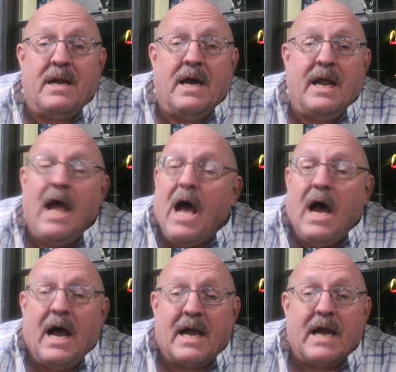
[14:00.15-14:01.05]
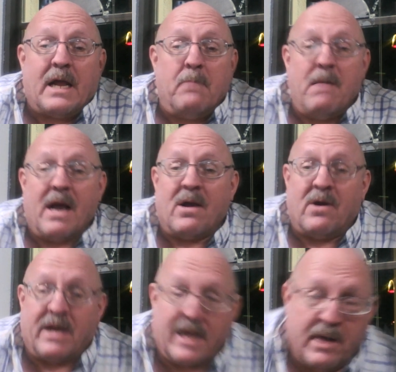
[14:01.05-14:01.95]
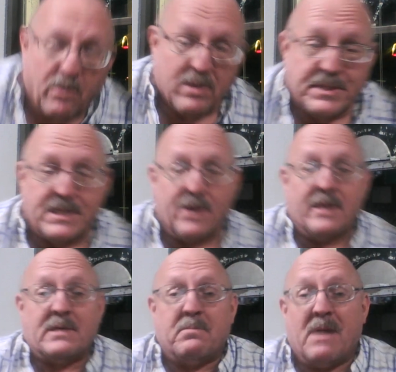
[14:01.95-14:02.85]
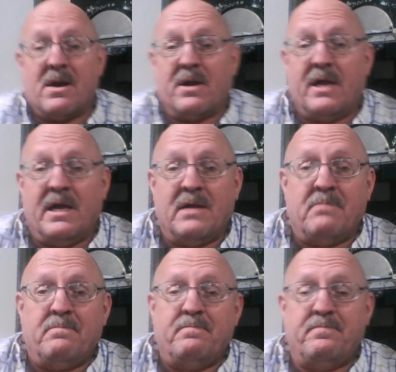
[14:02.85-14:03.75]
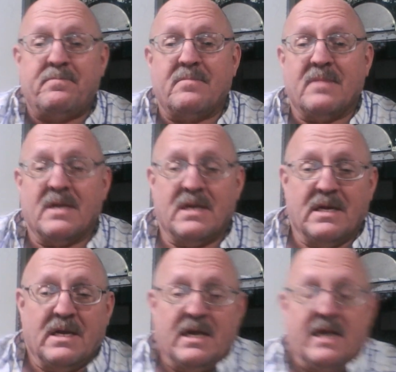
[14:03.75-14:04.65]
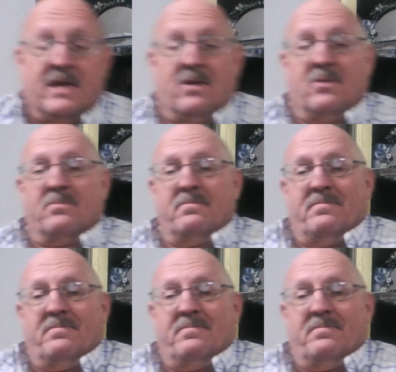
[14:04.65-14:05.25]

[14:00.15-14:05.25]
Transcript: diet. I gotta get back on it and get real serious about it again. And oh.